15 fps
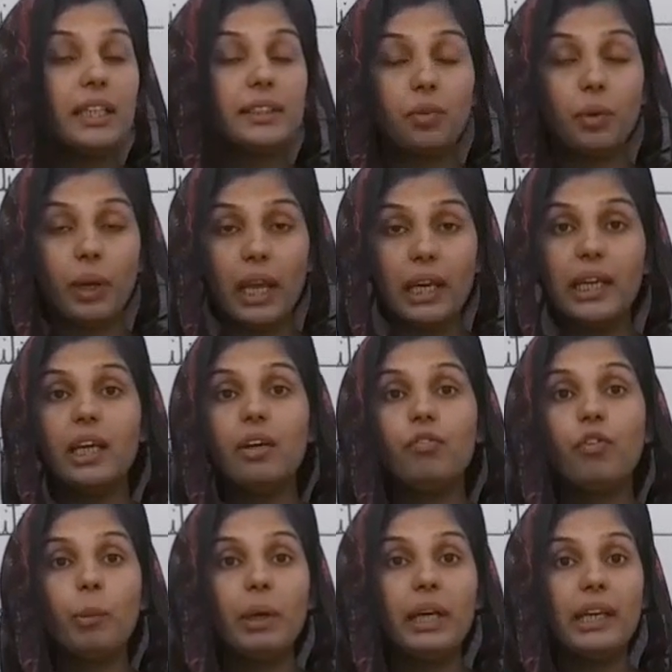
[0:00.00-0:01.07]
is really
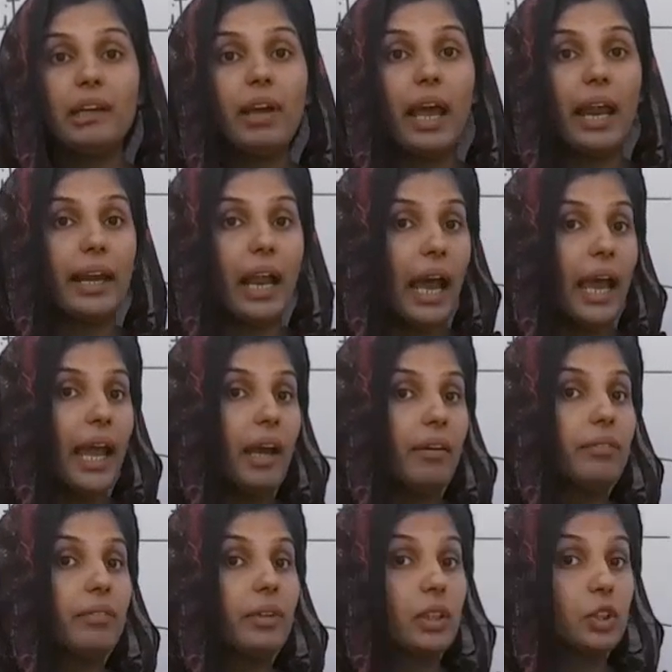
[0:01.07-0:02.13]
informative, and I have
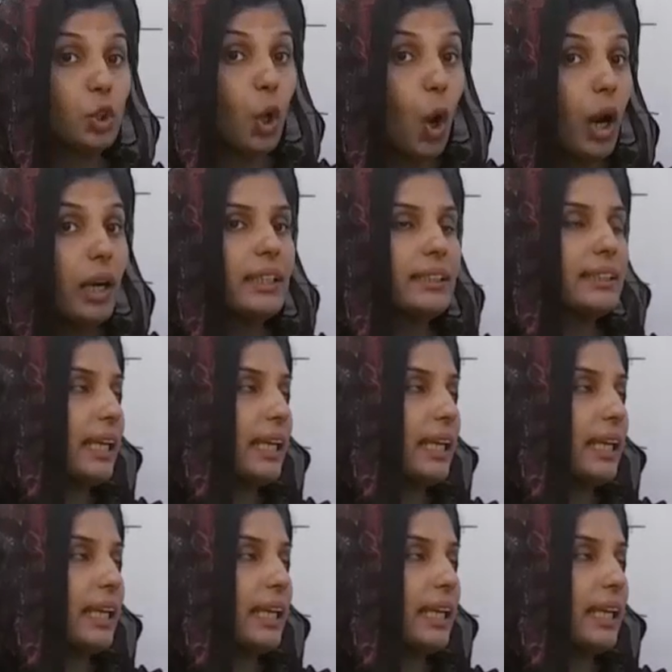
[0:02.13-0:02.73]
solved this